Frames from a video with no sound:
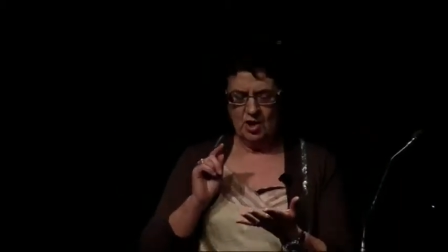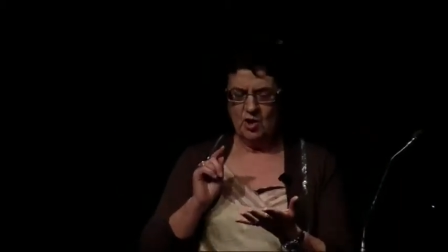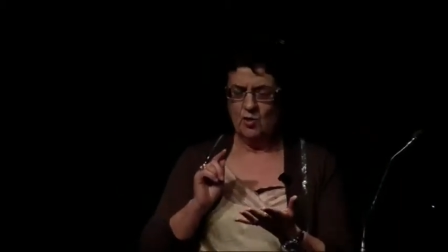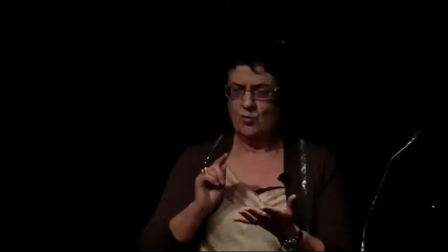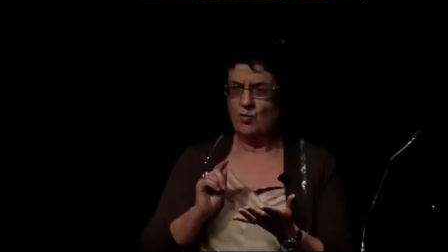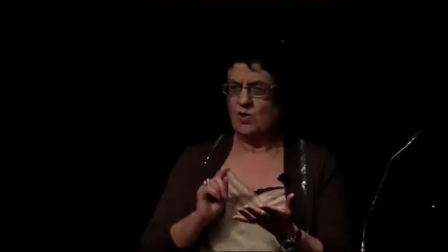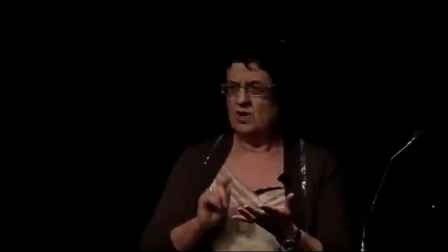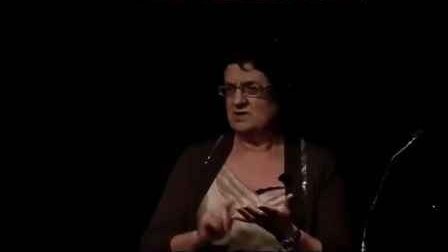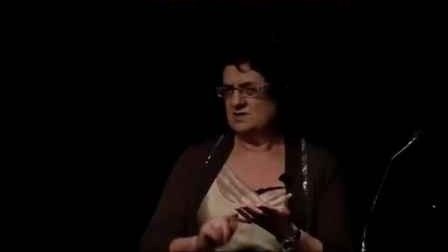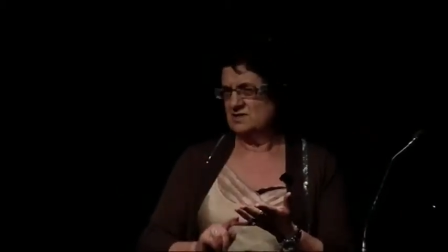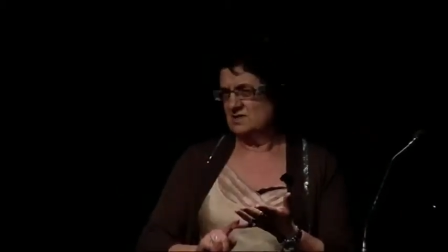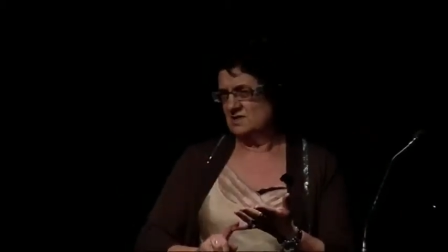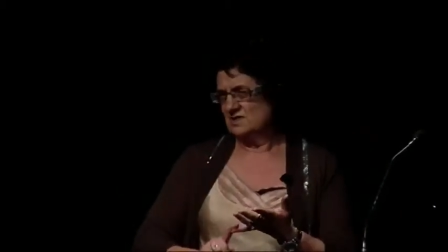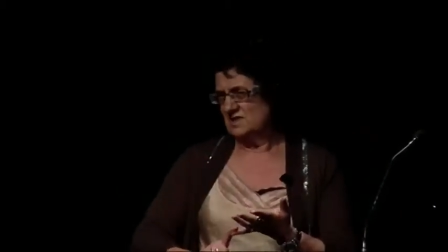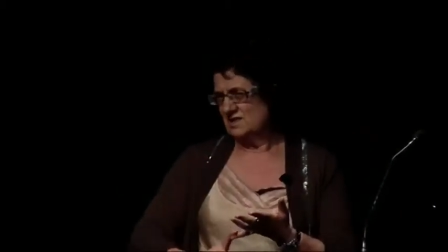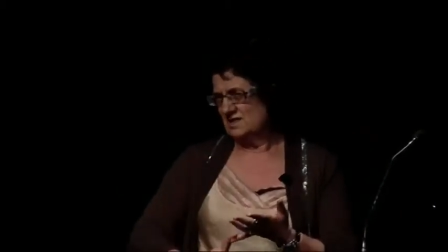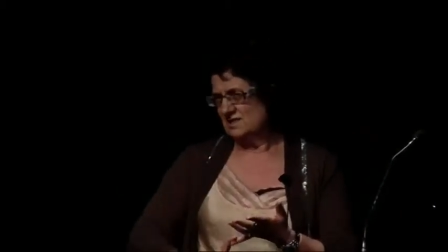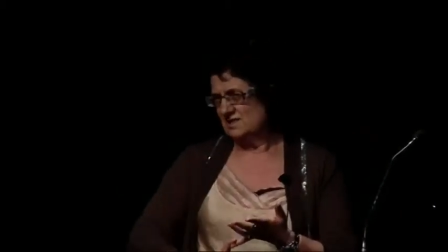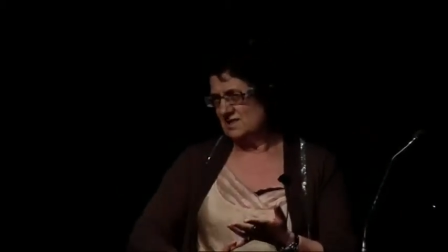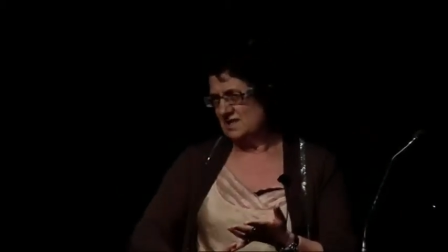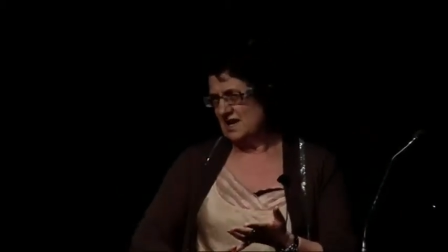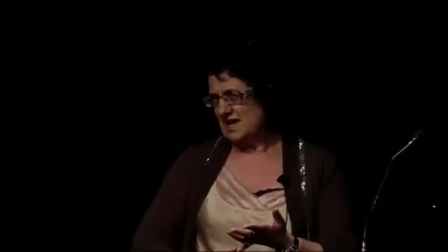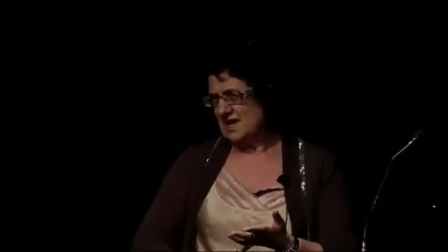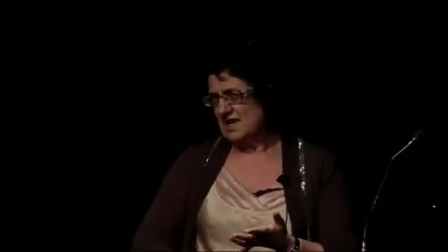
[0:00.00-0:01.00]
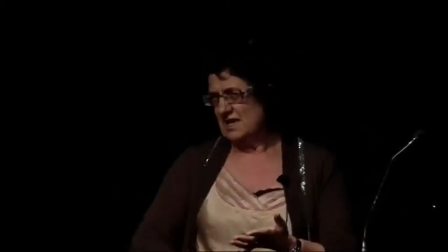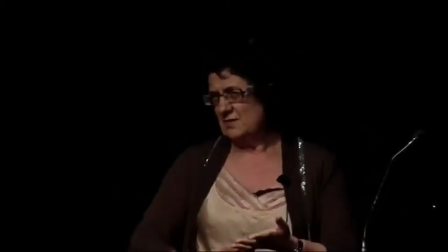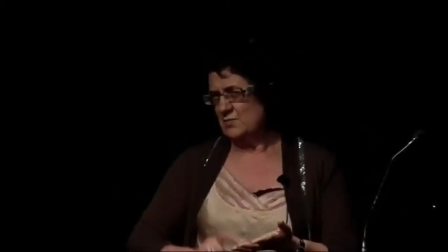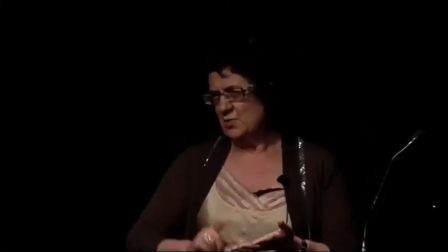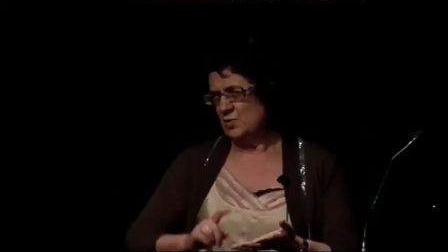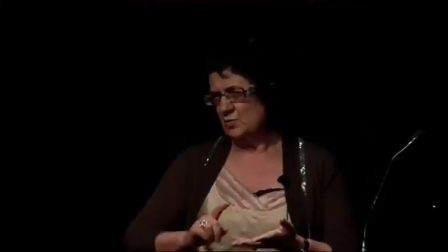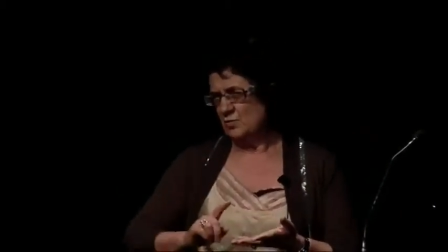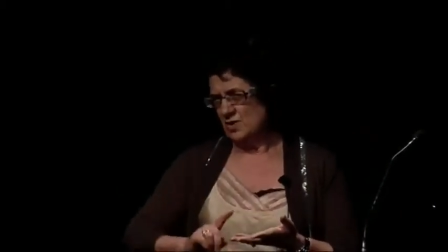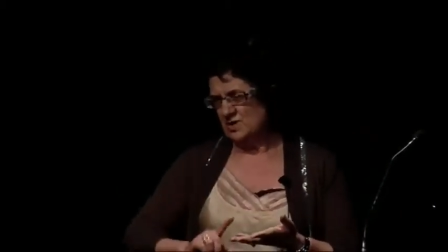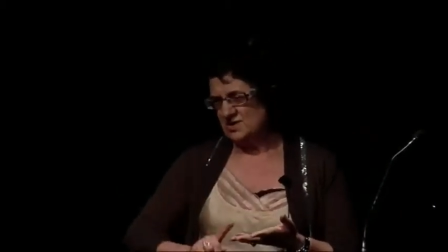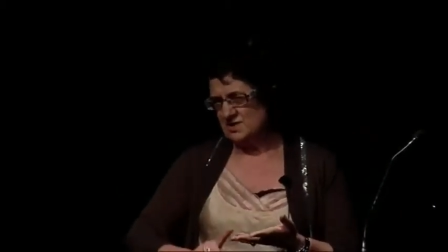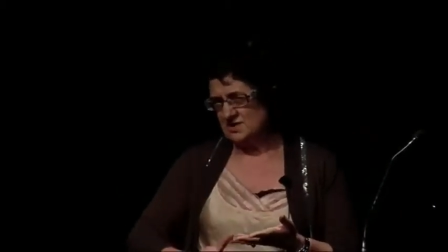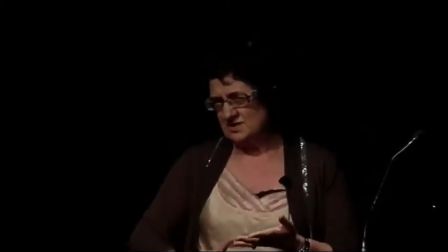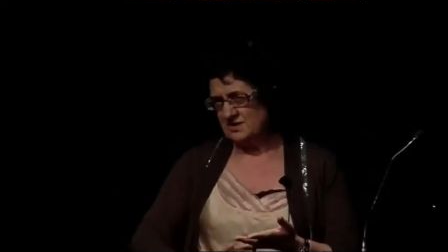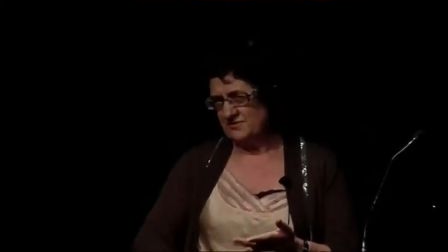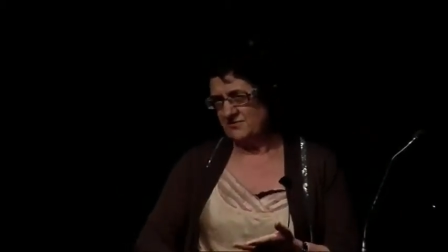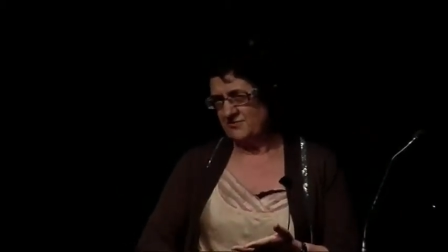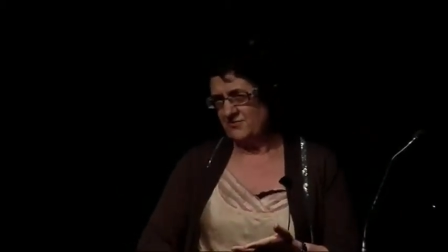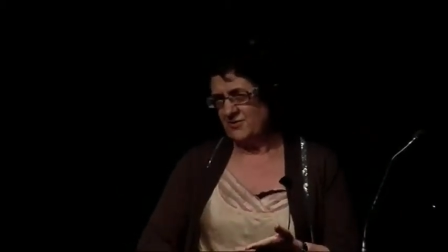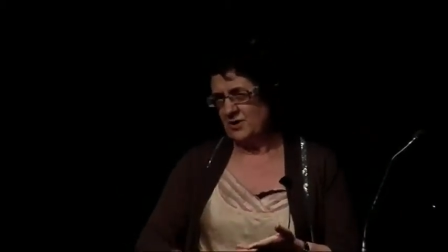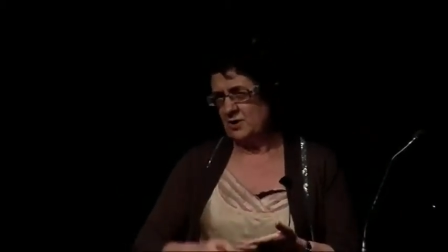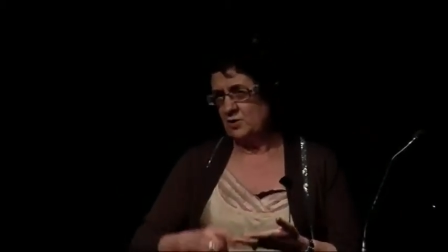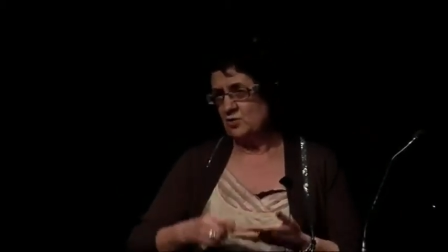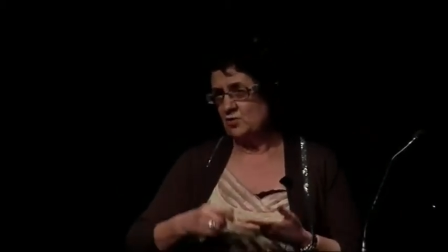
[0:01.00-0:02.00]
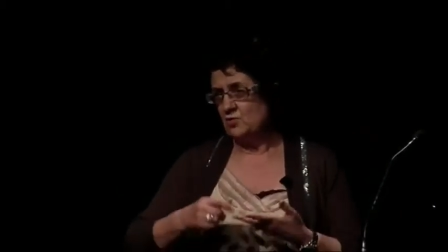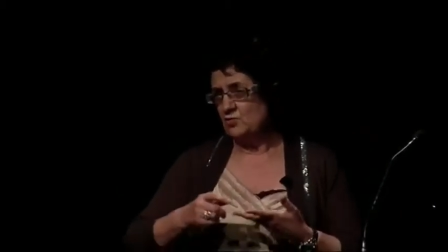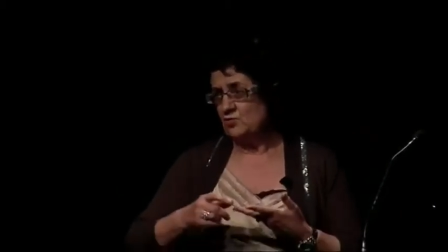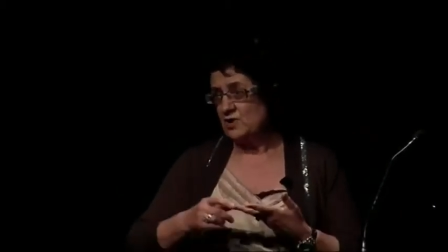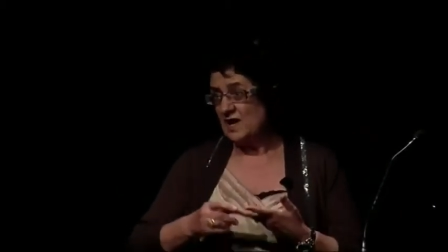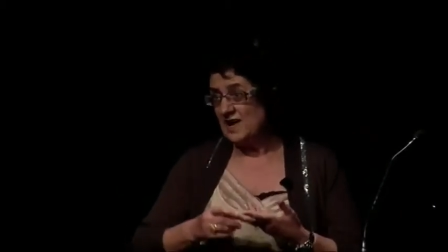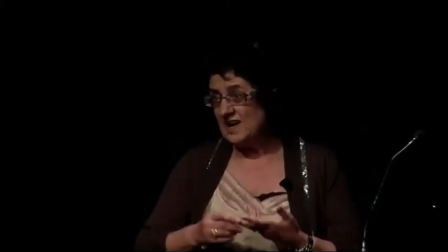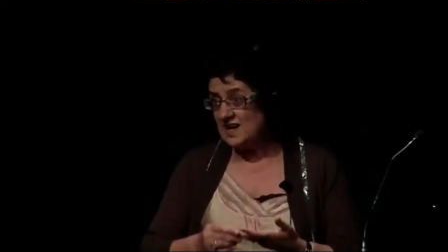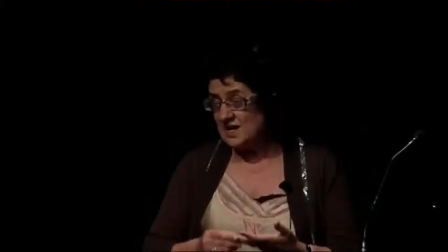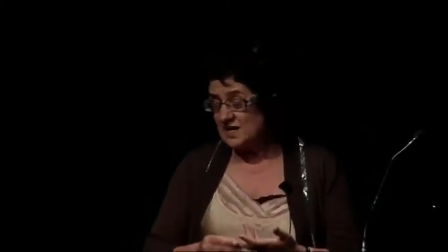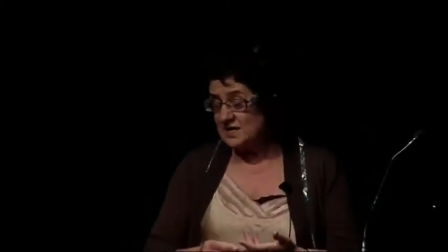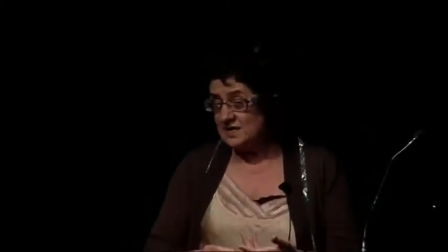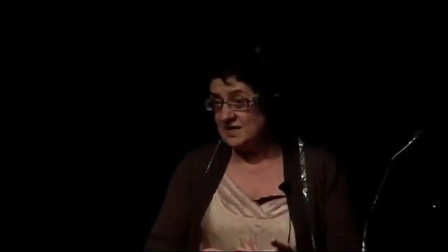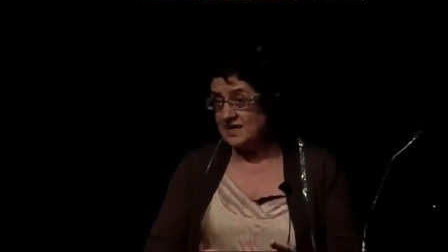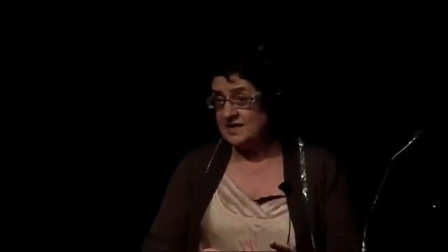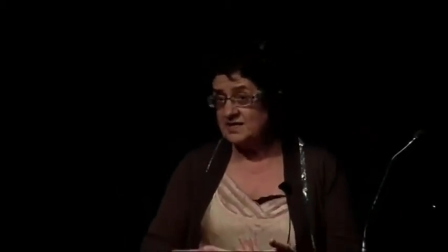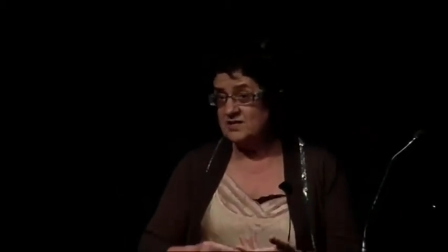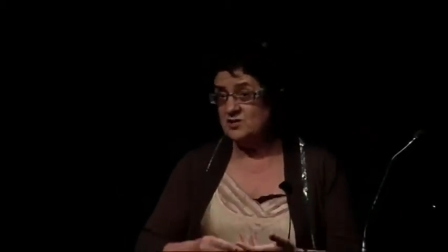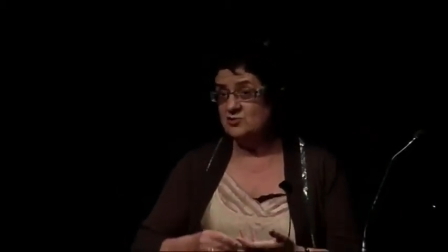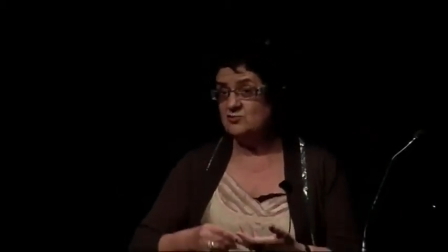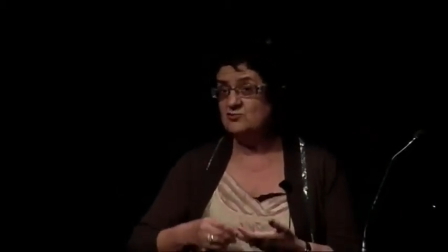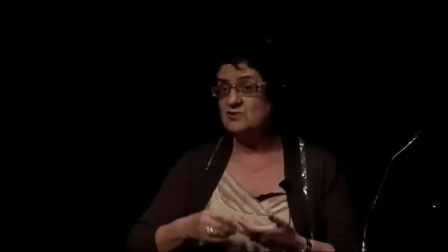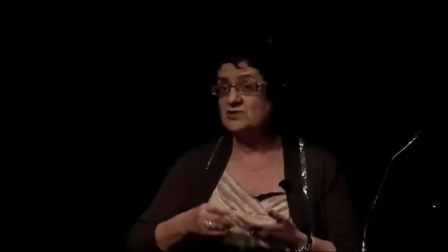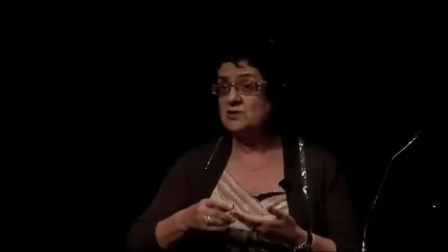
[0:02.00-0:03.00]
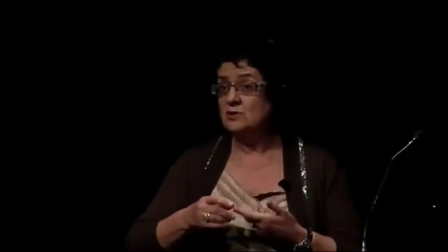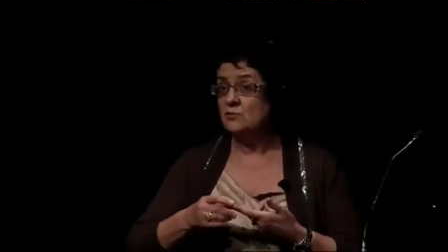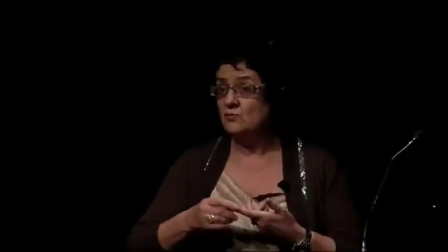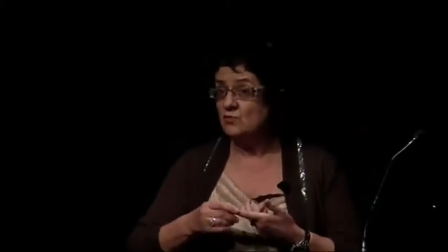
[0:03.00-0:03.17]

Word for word: what's the table, what's the field, how can I use it,